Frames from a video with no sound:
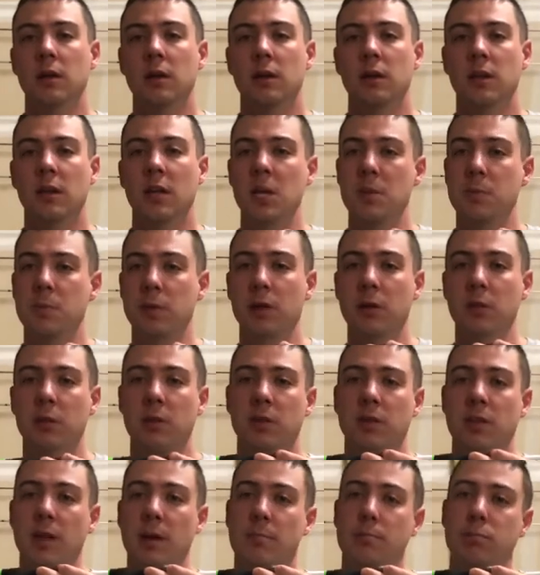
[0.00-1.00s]
Keeping it with
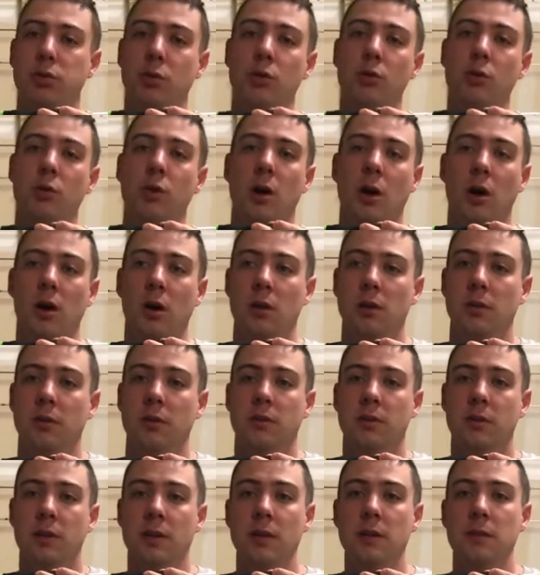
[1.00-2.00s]
that blue collar
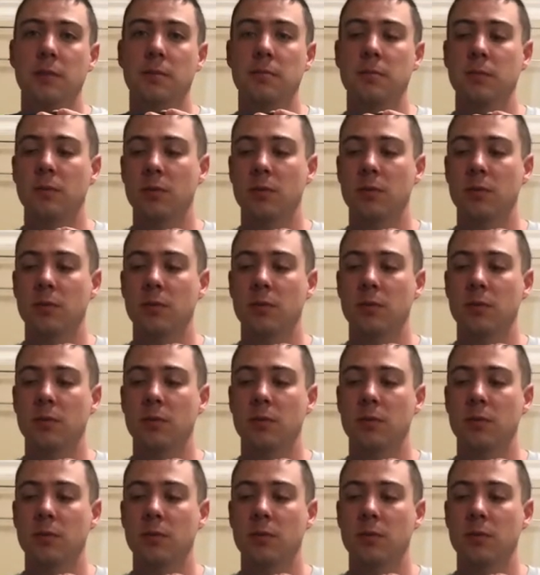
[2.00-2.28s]
theme,